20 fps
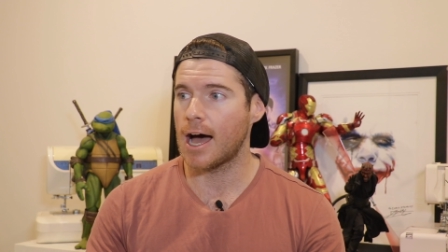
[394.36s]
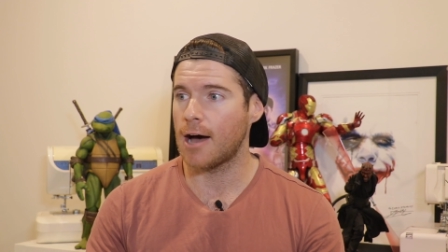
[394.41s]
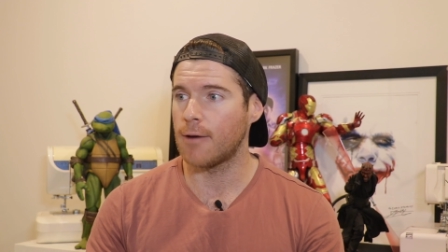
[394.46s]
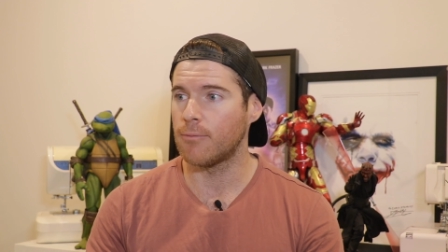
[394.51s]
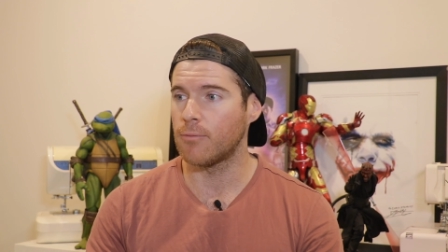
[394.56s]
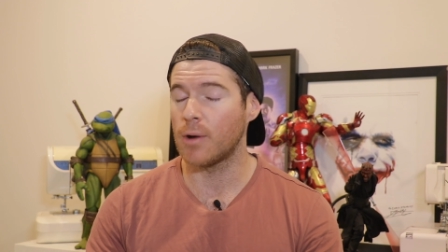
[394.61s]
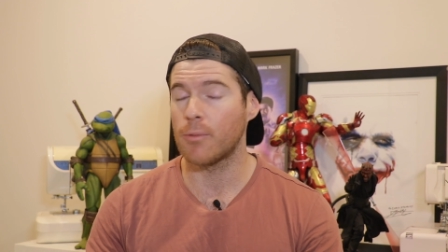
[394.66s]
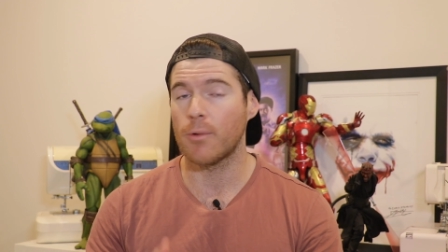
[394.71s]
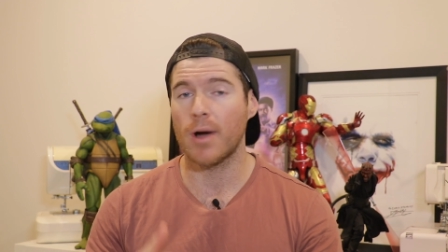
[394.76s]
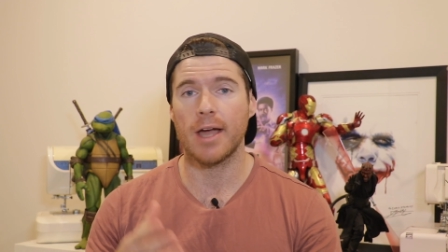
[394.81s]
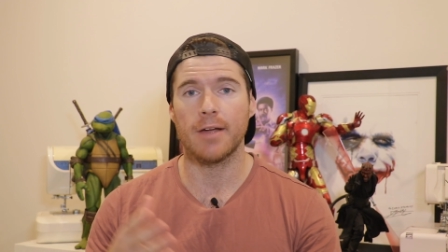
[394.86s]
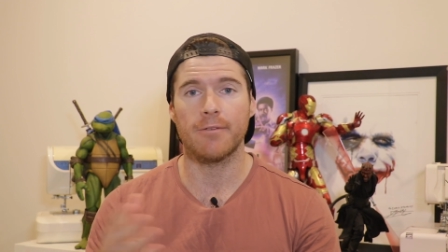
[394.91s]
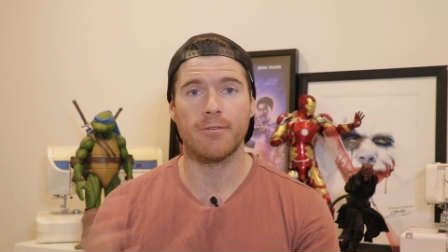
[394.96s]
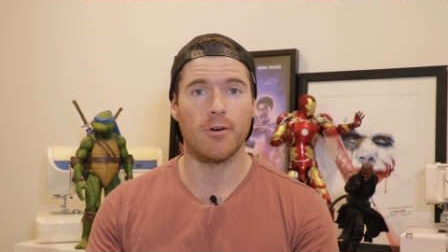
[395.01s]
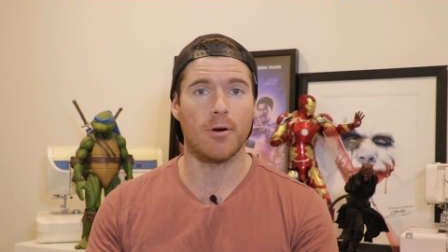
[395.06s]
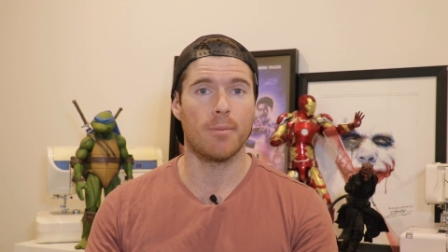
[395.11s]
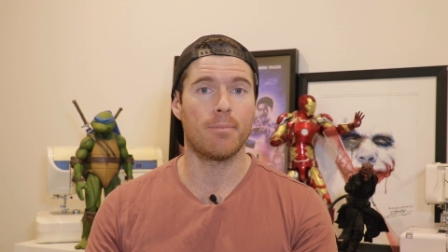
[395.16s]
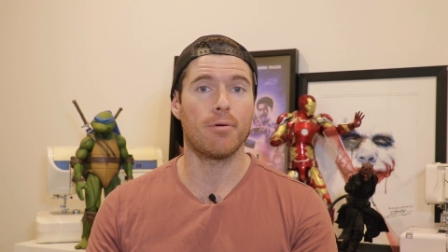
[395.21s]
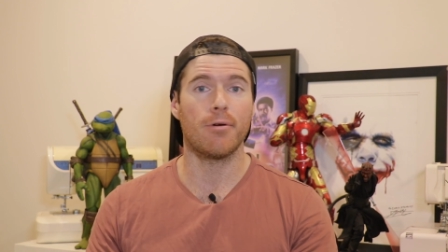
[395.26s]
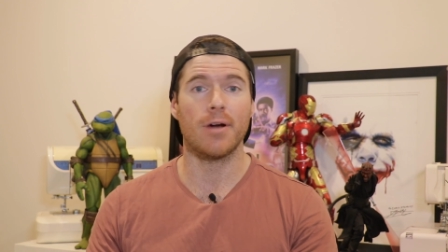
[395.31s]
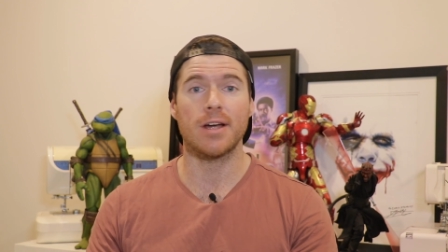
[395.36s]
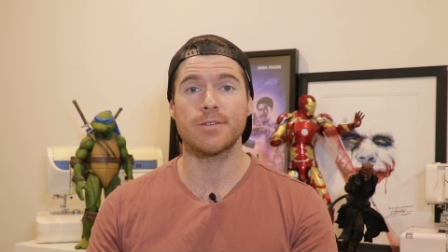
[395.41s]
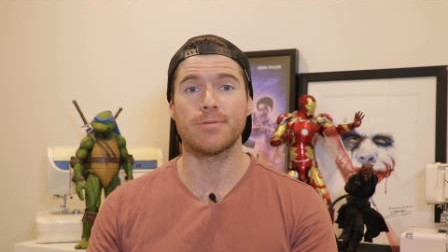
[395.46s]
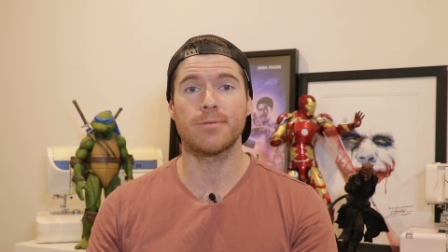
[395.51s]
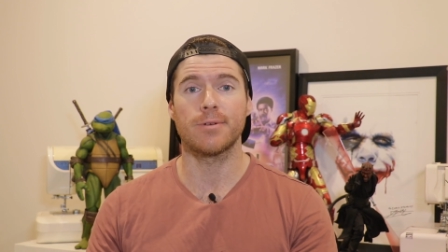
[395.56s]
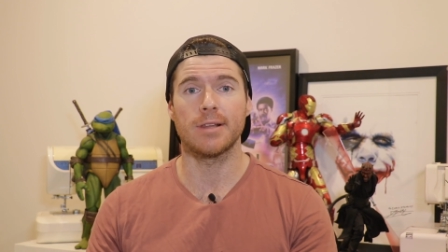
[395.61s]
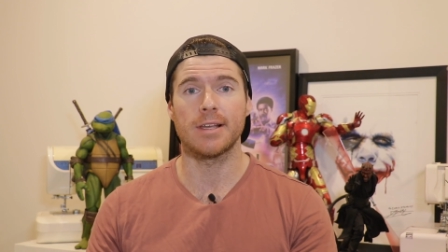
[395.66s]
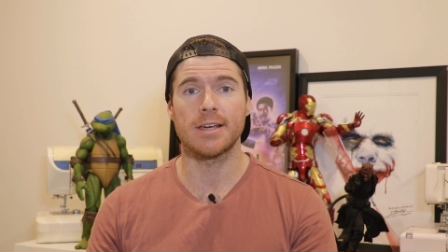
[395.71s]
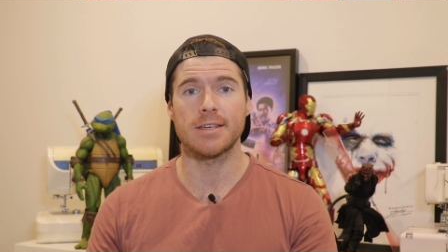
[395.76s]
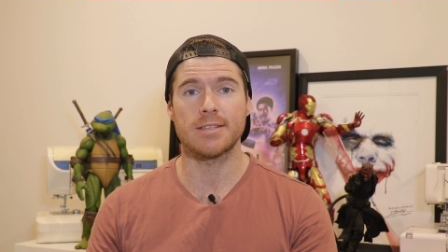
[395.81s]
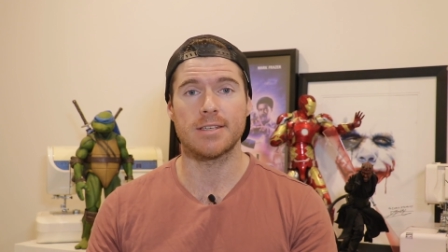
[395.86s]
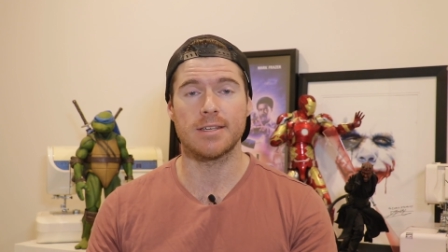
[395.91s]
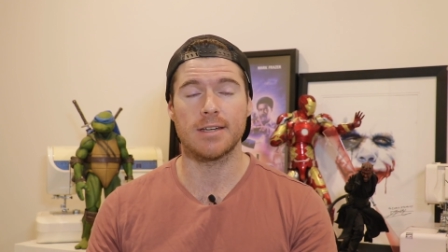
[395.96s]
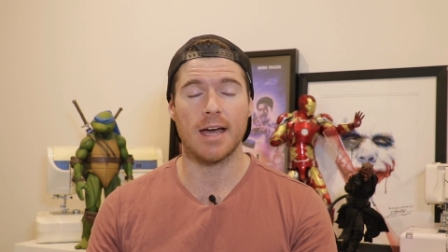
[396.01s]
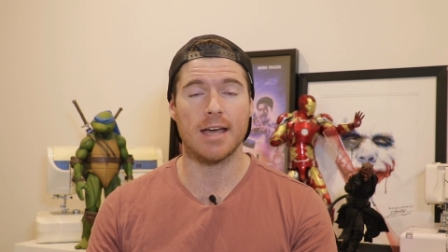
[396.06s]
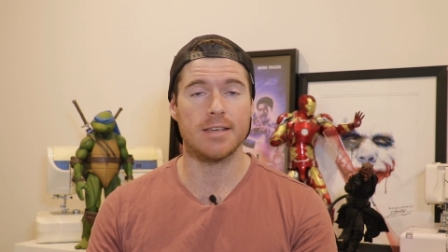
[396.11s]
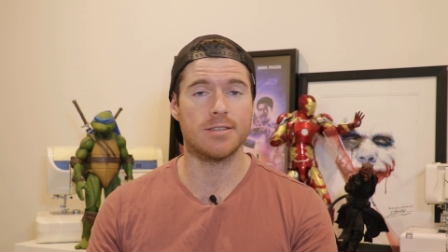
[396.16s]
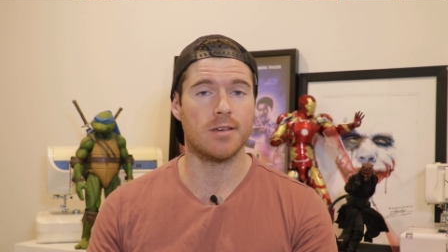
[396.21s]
We're waiting for a press release today,